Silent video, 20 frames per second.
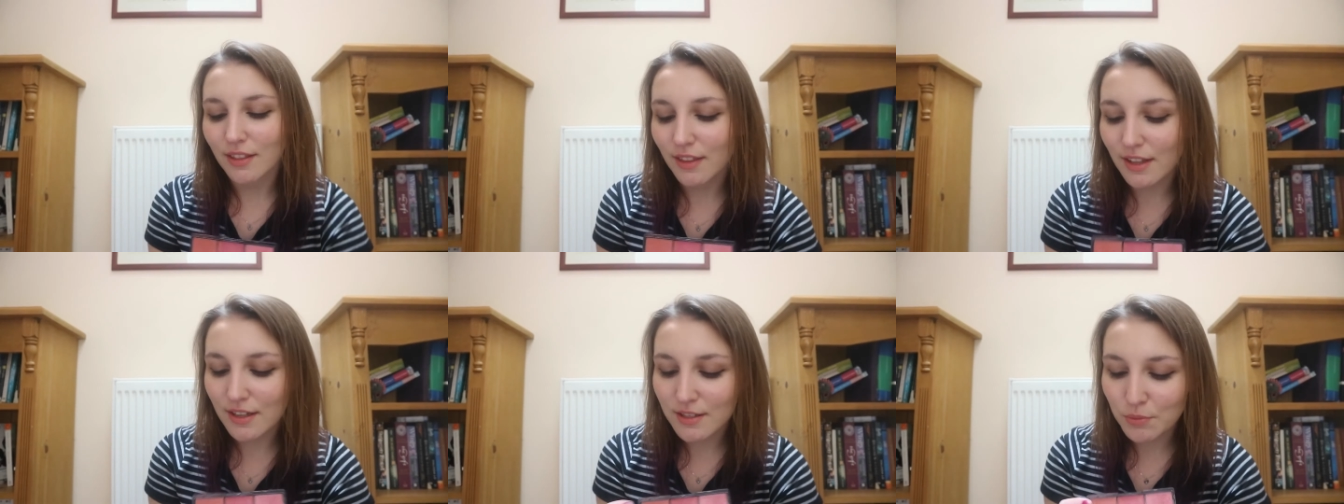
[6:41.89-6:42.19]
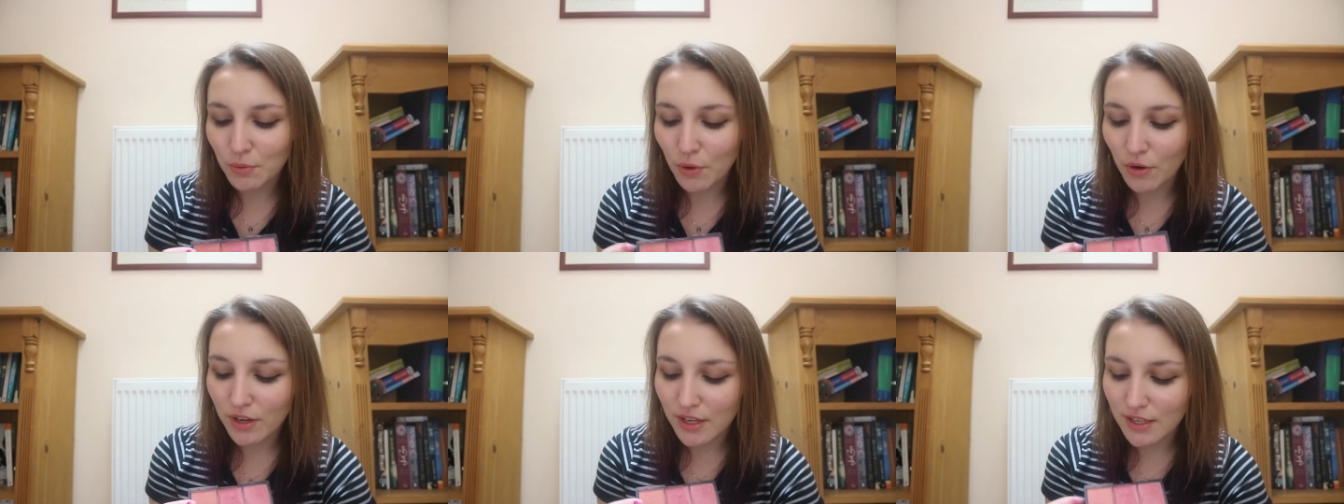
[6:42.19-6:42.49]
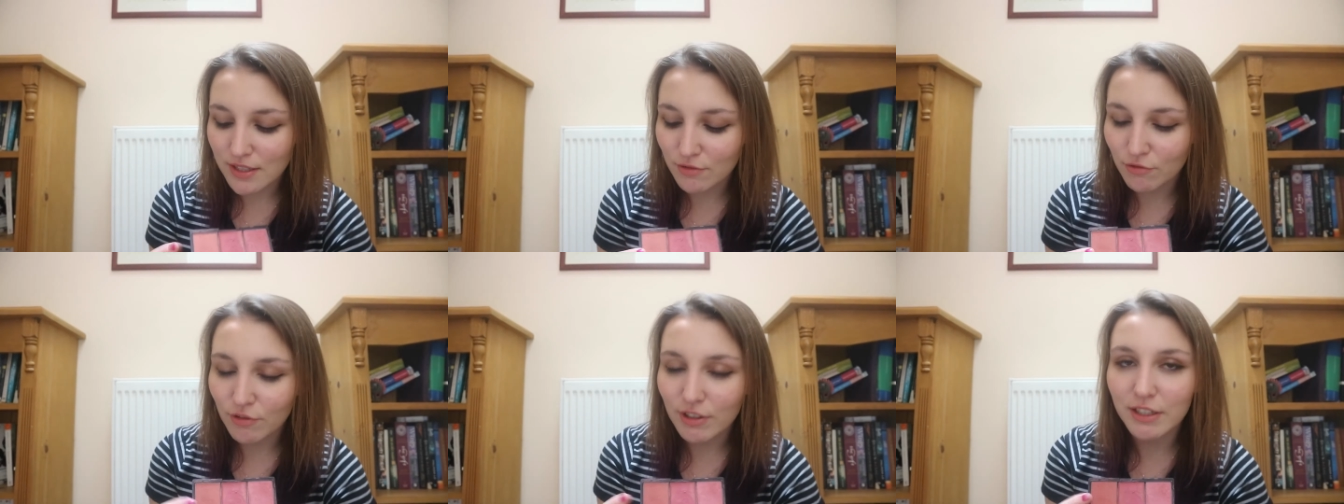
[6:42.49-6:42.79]
This one
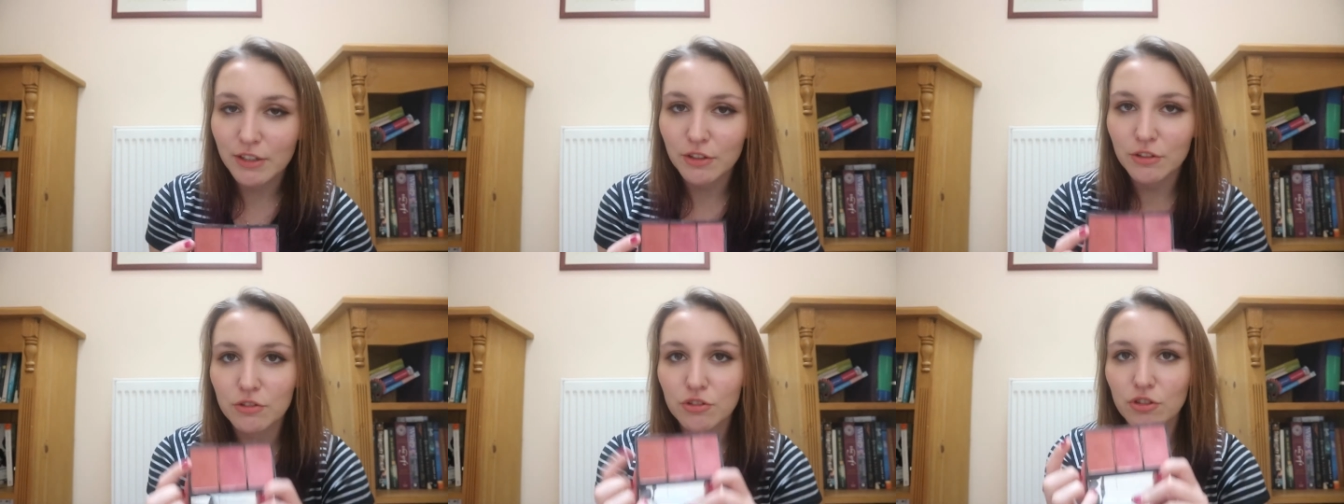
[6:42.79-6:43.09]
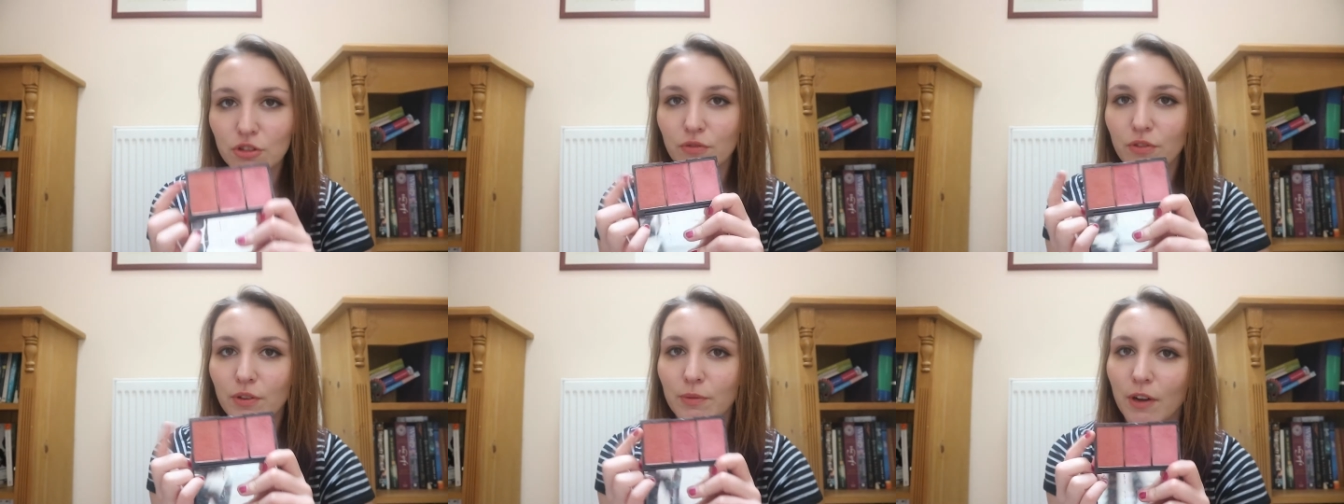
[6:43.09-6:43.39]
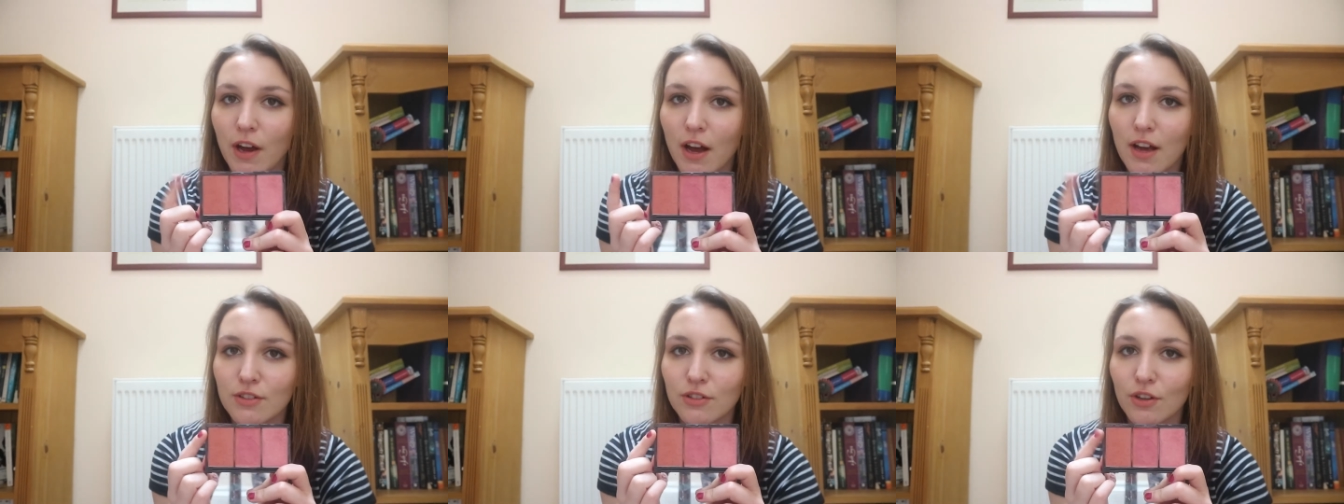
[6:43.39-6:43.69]
is a really good dupe for
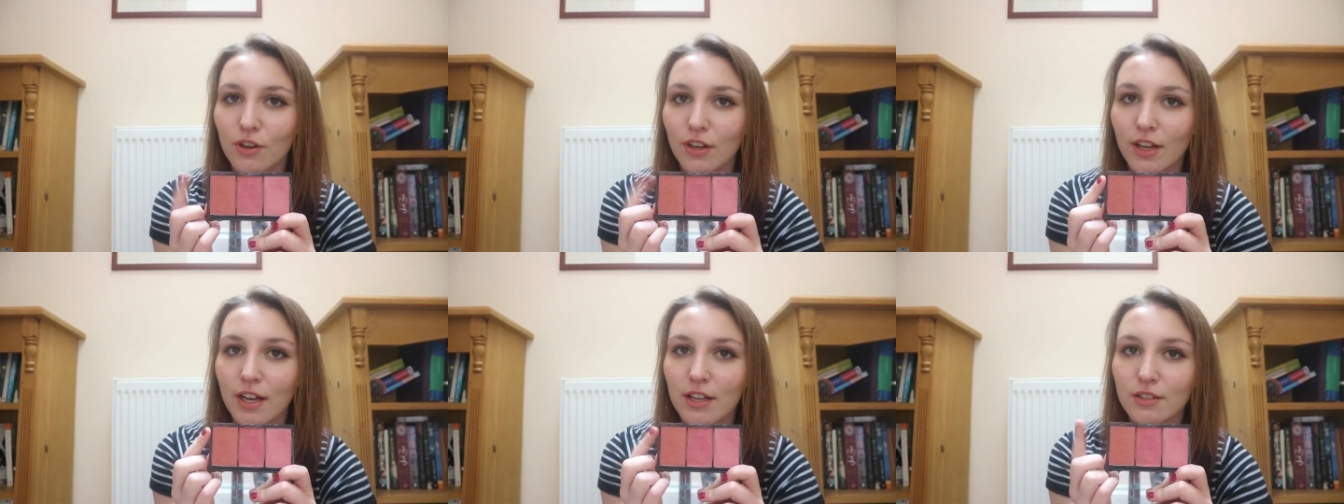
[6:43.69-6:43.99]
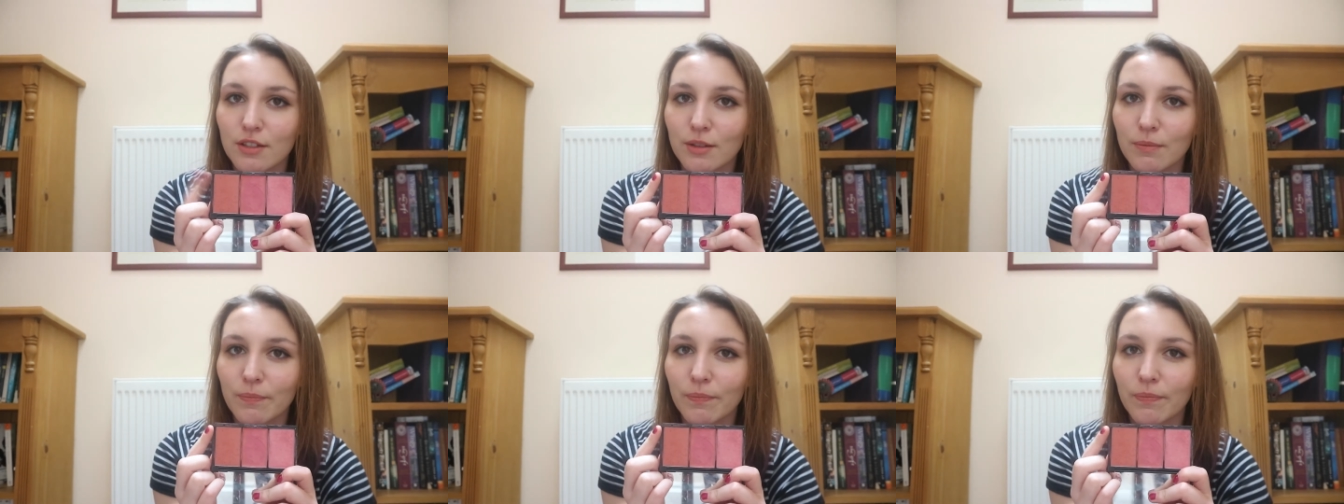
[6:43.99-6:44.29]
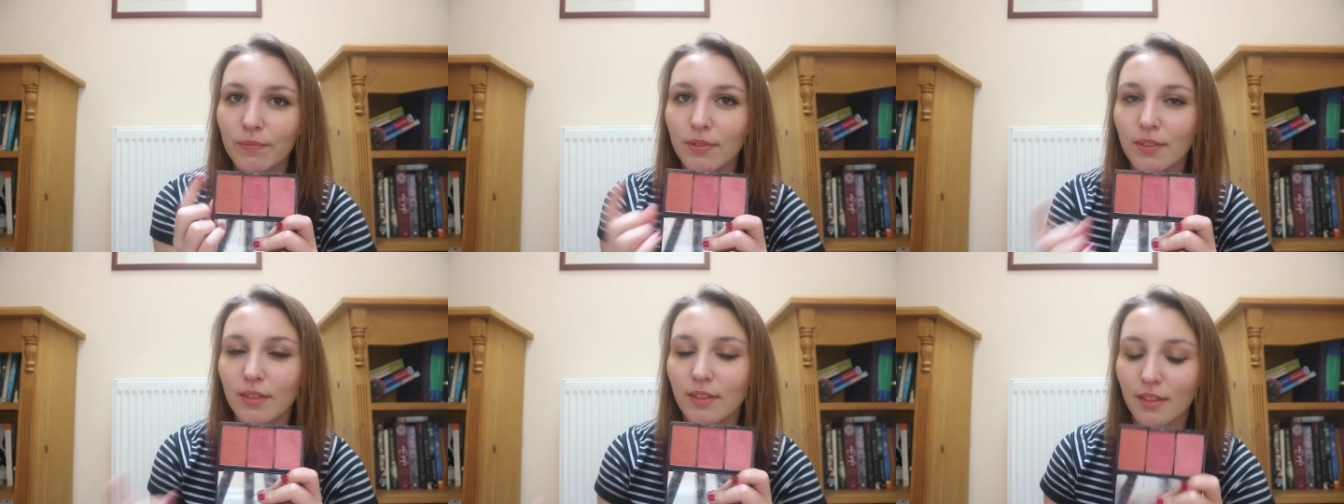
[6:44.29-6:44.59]
NARS
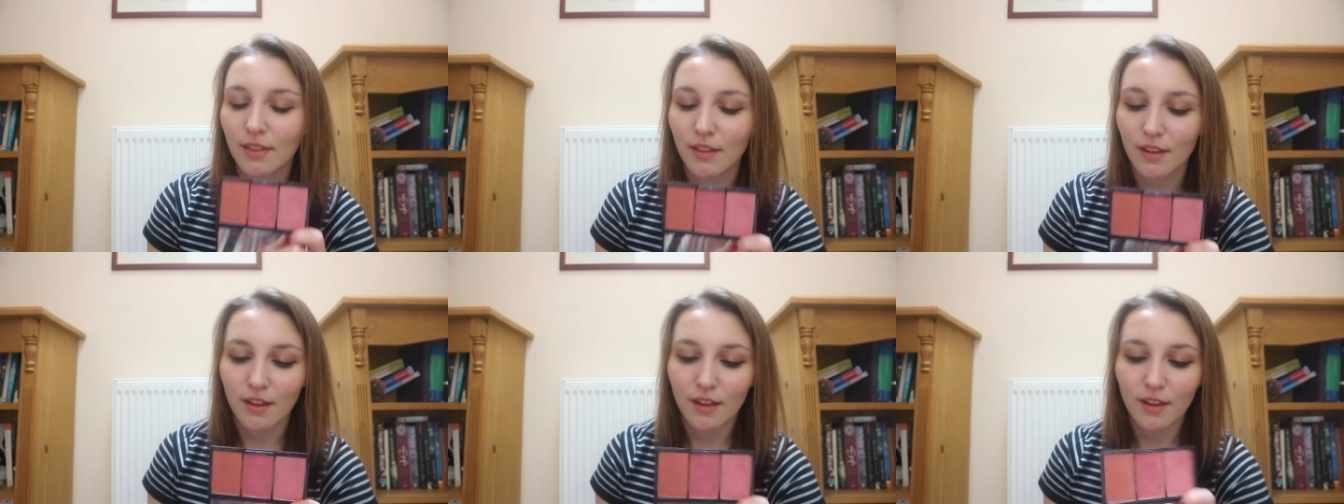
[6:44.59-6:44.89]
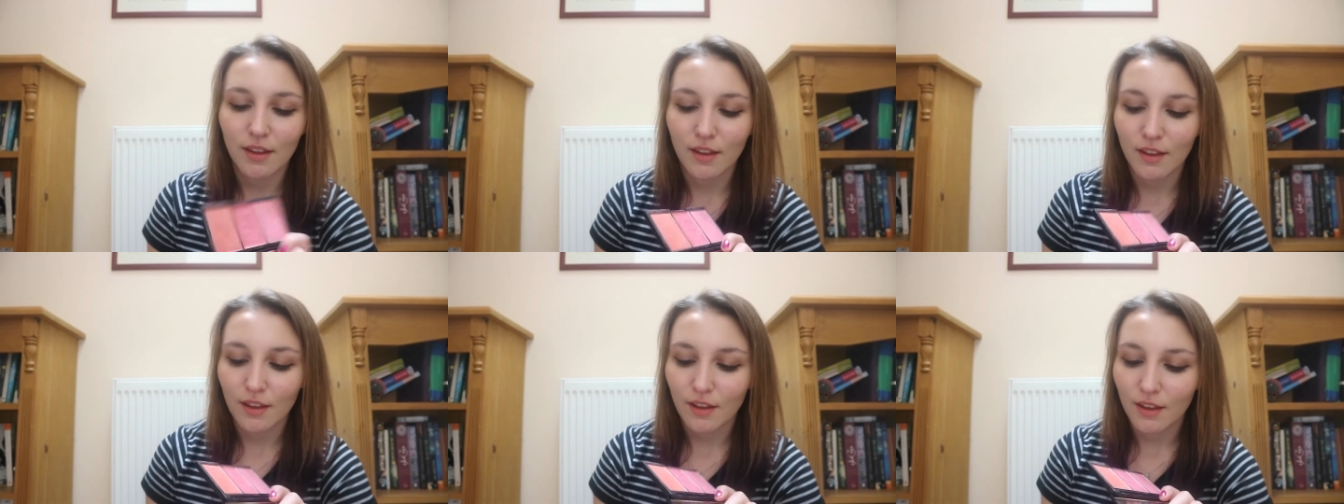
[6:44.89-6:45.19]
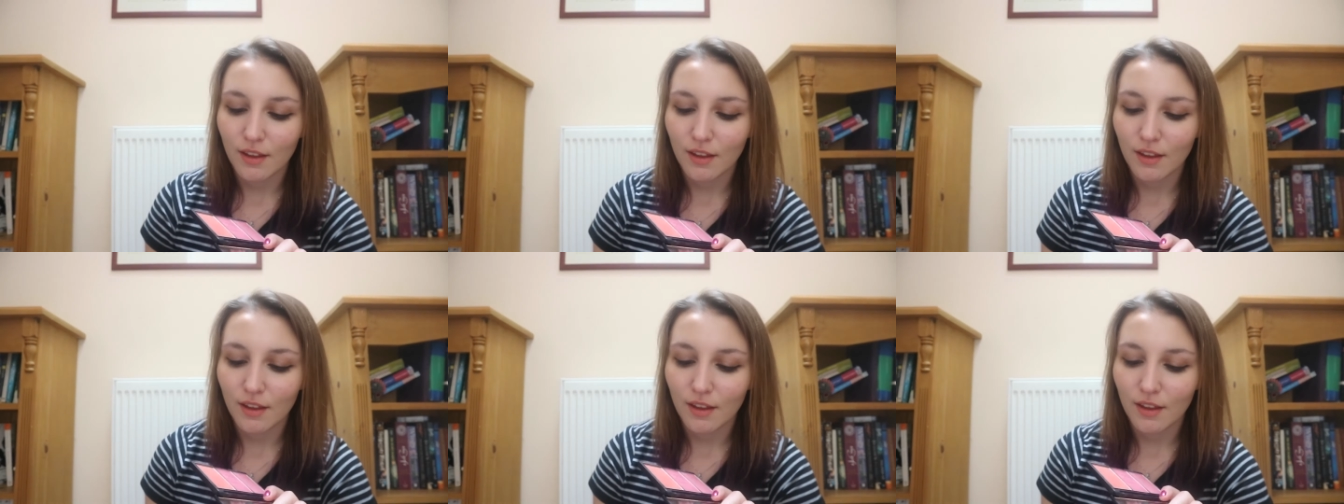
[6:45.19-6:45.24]
Orgasm